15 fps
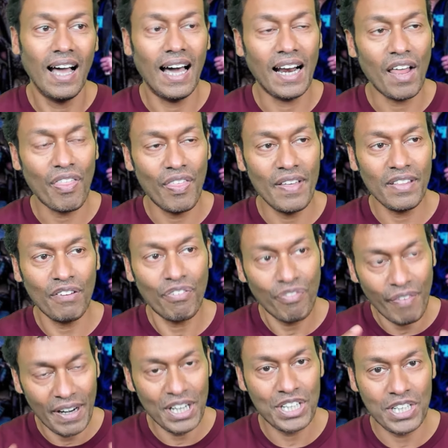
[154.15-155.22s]
And I think the
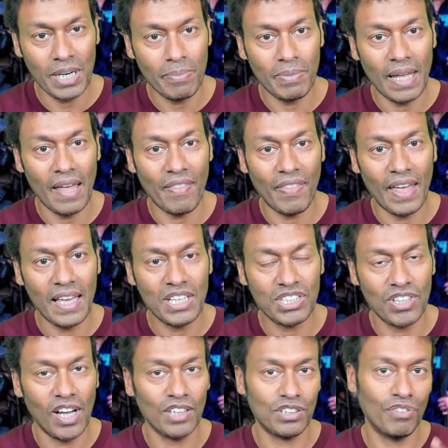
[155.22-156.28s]
friendship that they
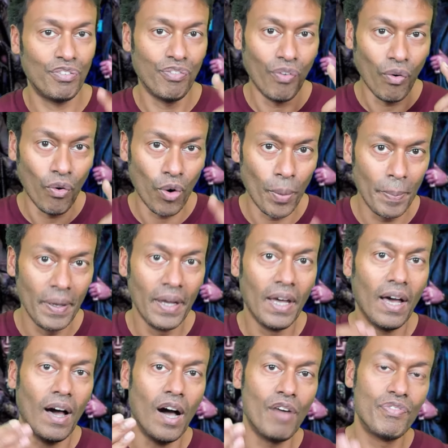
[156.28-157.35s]
start to form
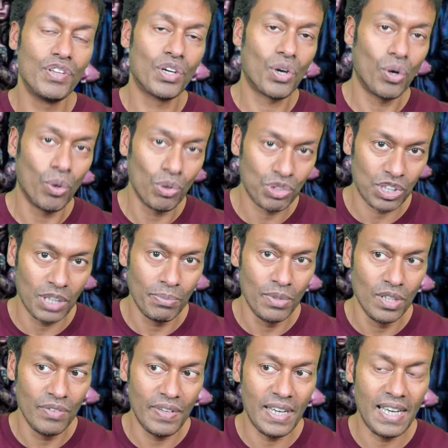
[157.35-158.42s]
over the course of the
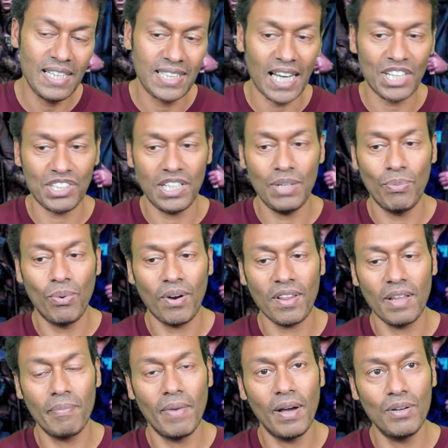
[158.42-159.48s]
movie is actually one
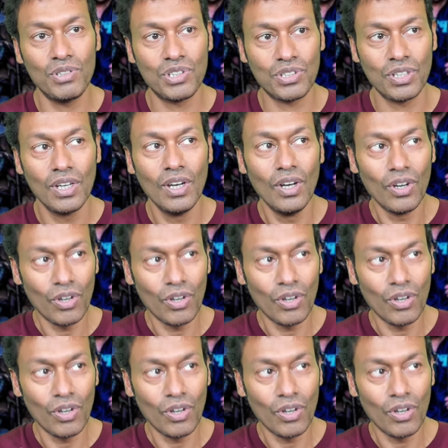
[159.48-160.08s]
of the most